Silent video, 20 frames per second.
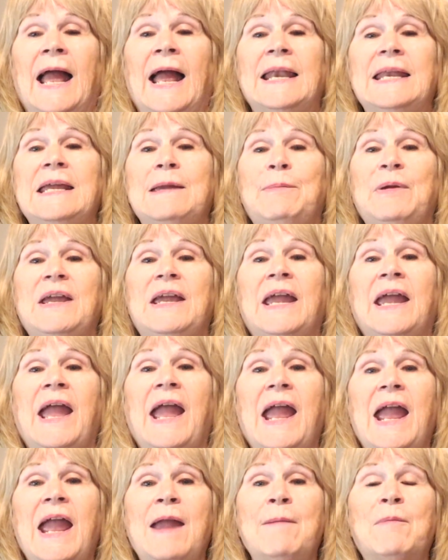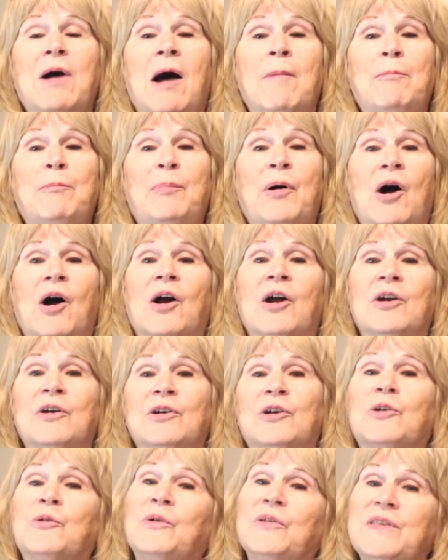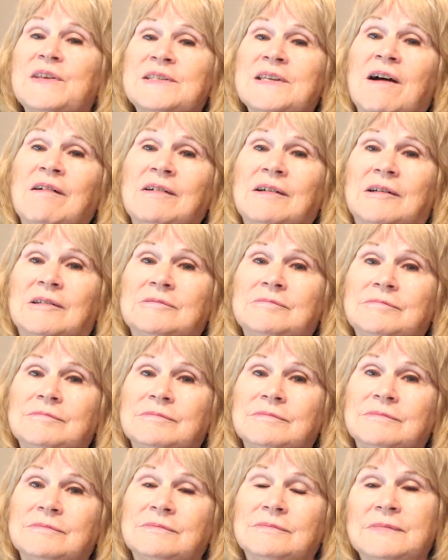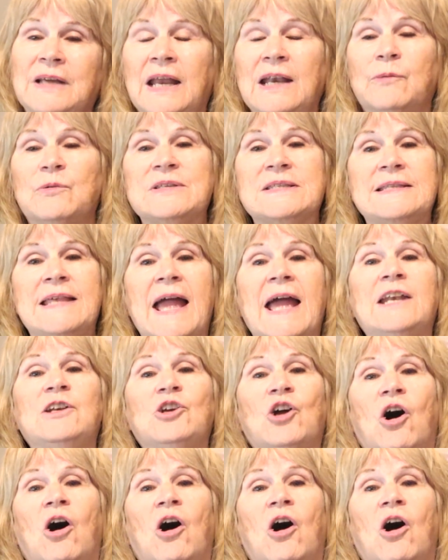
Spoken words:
And he became a partner with his uncle. And it was then